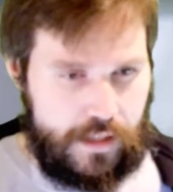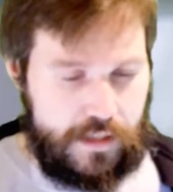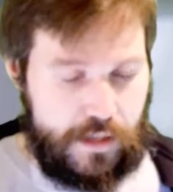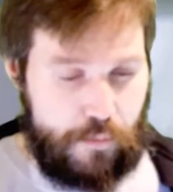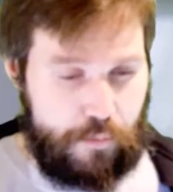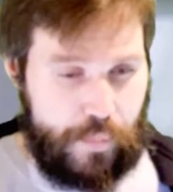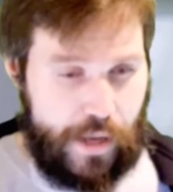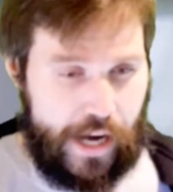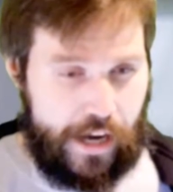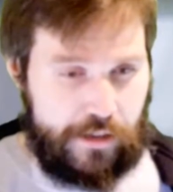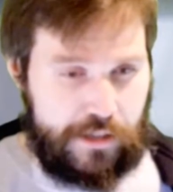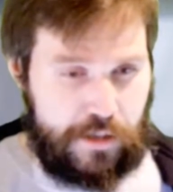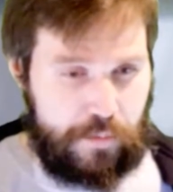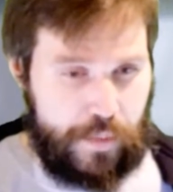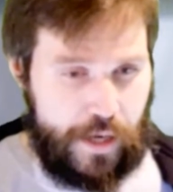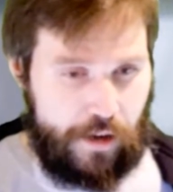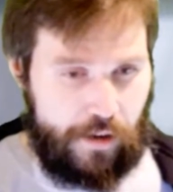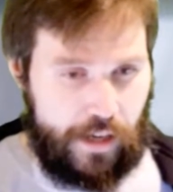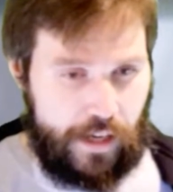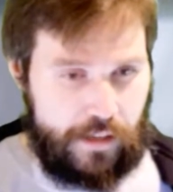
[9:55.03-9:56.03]
The bear
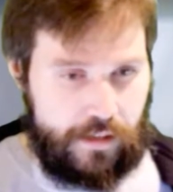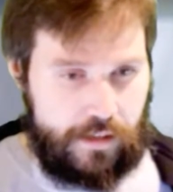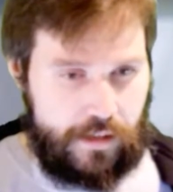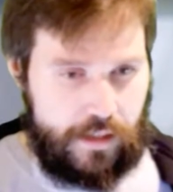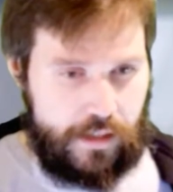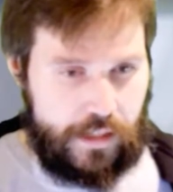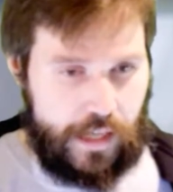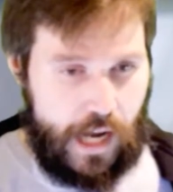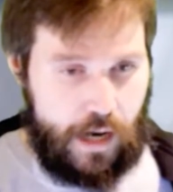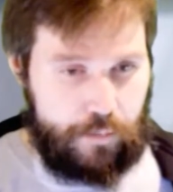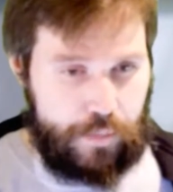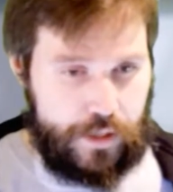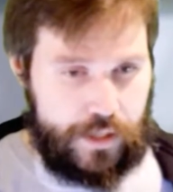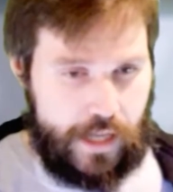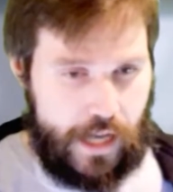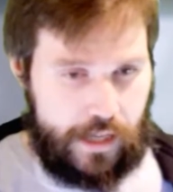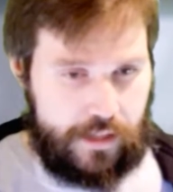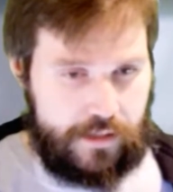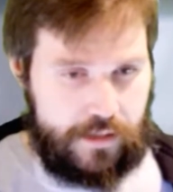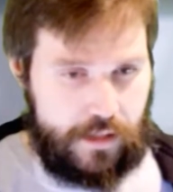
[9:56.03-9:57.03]
spirit now
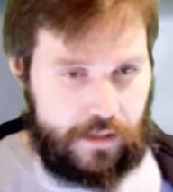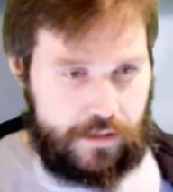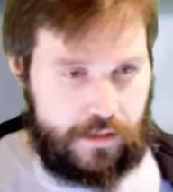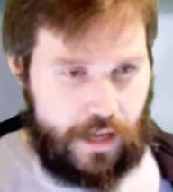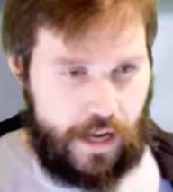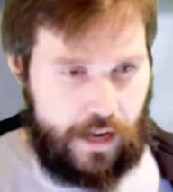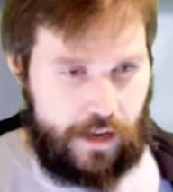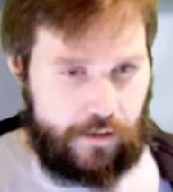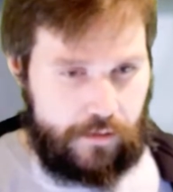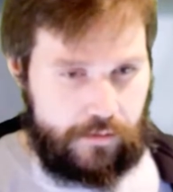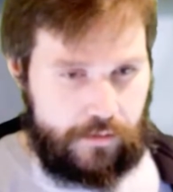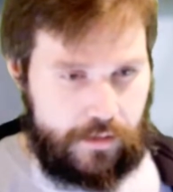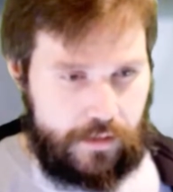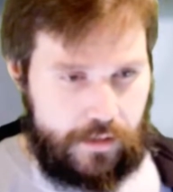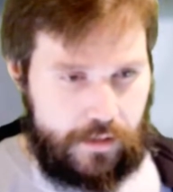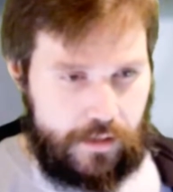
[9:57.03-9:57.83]
protects this town.